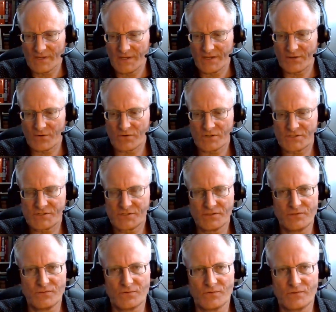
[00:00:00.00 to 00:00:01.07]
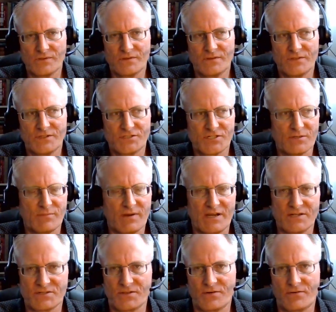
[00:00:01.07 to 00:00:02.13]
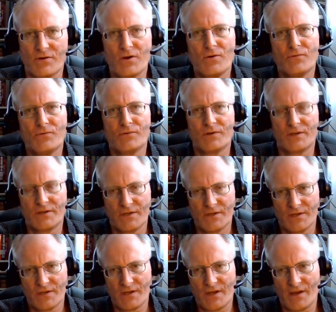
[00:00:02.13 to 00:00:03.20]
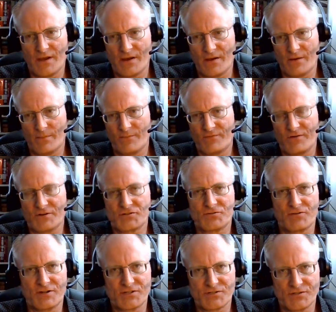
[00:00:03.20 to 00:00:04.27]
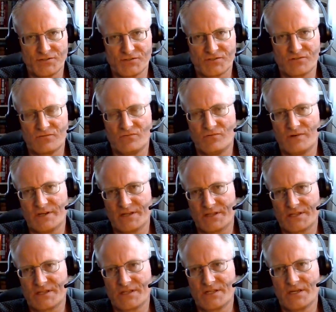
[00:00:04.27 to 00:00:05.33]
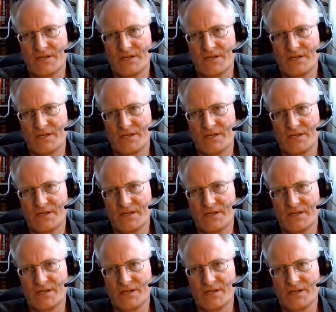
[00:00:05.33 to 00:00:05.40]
in order to legitimize their own frustrations with